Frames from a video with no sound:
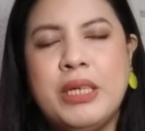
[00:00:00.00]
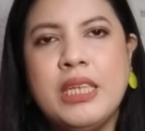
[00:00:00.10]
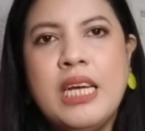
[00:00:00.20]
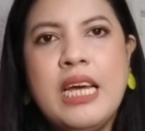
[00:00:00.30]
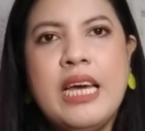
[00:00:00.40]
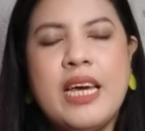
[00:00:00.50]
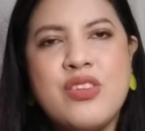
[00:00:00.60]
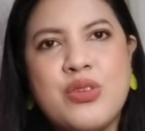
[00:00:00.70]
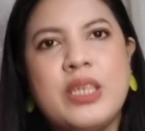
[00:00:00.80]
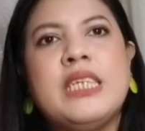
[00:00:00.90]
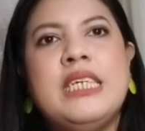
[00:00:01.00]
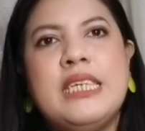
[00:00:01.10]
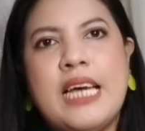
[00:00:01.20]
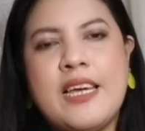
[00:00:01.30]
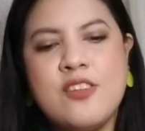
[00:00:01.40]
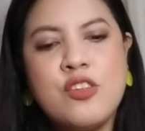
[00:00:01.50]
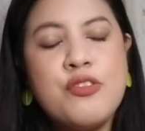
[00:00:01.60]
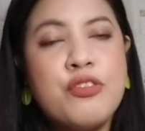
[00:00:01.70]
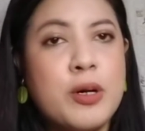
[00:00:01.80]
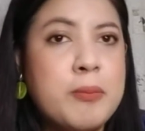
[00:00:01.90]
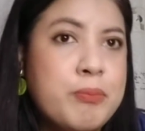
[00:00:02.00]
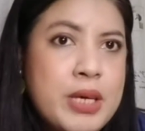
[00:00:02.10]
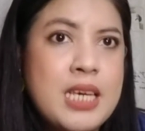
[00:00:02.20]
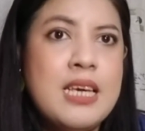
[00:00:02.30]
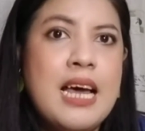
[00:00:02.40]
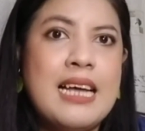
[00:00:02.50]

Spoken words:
But it's really nice for me,